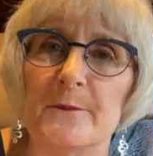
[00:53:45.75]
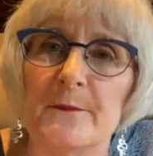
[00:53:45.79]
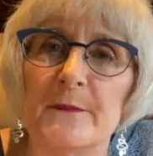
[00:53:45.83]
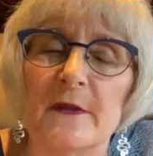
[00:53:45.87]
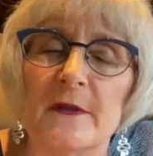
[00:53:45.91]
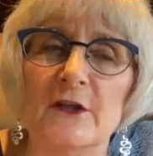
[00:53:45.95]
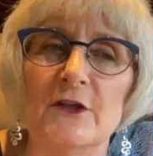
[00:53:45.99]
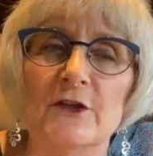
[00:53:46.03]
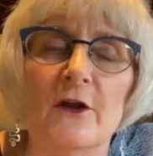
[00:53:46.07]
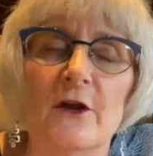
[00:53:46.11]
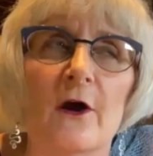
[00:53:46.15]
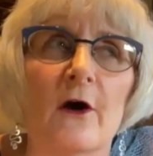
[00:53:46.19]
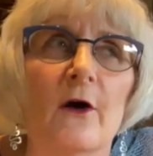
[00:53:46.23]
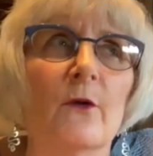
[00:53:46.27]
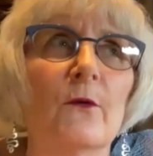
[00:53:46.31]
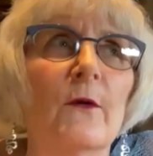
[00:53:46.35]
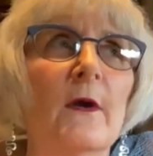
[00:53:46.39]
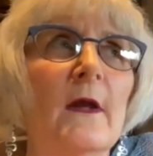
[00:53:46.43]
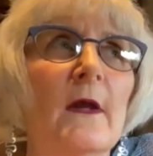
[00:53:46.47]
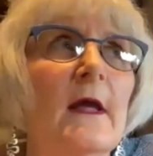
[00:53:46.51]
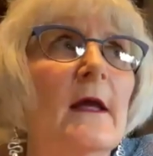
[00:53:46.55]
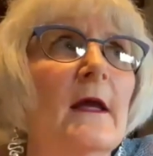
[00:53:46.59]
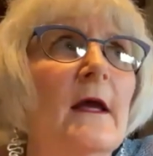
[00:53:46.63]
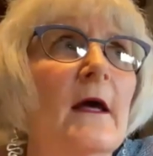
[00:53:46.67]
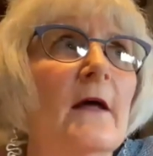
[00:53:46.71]
You know,
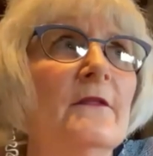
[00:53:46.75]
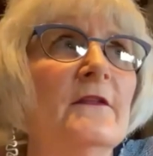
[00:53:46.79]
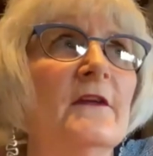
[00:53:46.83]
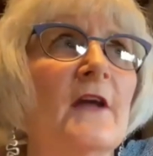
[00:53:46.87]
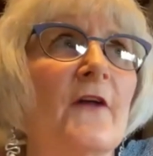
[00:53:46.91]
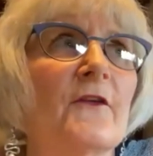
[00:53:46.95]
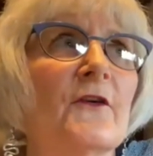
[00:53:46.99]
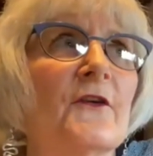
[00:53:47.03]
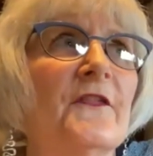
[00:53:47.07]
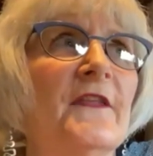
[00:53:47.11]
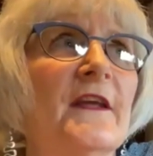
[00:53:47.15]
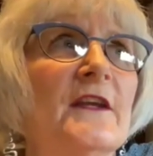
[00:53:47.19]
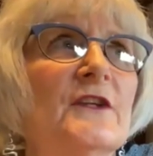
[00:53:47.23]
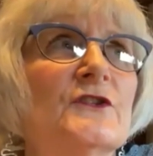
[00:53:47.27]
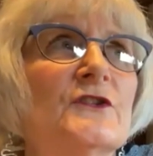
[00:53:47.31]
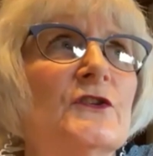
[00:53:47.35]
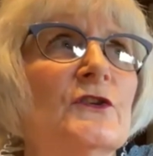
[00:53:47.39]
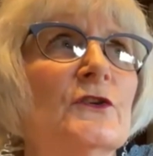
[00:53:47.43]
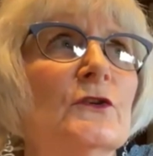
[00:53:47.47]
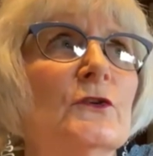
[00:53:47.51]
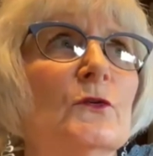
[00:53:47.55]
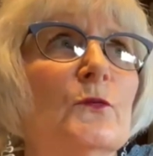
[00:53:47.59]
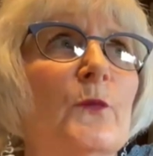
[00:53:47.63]
the other thing too,